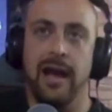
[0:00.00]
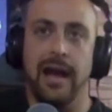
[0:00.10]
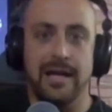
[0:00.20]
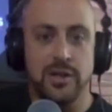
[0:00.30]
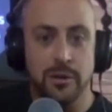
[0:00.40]

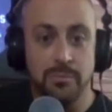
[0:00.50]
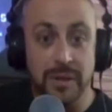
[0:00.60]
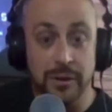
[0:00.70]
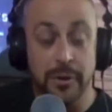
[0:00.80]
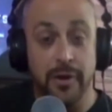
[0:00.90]
And
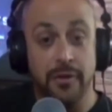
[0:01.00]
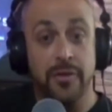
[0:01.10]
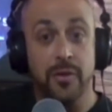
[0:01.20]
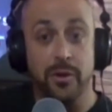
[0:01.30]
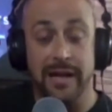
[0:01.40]
as you
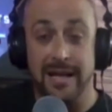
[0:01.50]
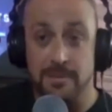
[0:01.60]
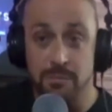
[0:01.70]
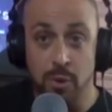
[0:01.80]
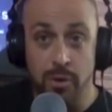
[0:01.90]
build
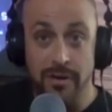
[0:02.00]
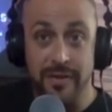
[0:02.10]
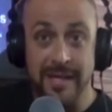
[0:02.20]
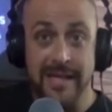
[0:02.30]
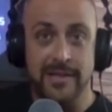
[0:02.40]
authority, as
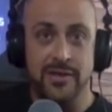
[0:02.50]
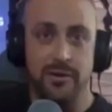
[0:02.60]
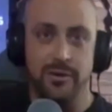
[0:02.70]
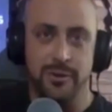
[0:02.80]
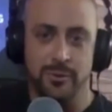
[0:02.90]
more
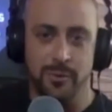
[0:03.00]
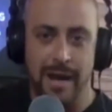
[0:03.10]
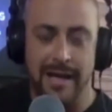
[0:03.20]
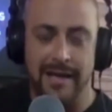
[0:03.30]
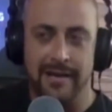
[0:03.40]
things start
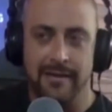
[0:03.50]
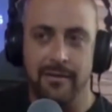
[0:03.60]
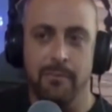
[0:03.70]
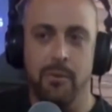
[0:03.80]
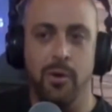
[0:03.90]
to
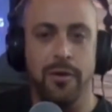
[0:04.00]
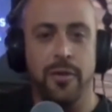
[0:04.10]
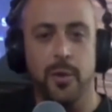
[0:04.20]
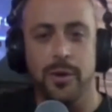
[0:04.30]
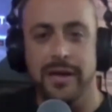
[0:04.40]
rank,
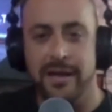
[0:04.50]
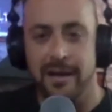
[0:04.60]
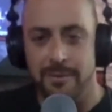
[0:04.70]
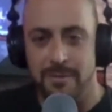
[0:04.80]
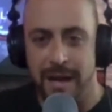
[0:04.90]
more
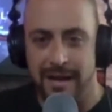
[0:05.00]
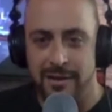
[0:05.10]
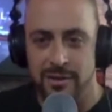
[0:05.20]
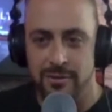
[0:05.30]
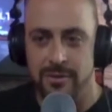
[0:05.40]
authority
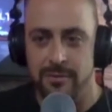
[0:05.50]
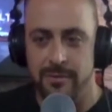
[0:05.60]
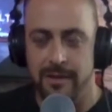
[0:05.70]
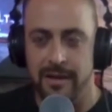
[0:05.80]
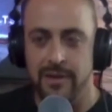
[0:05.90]
comes back to
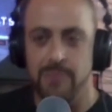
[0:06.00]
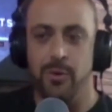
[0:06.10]
you.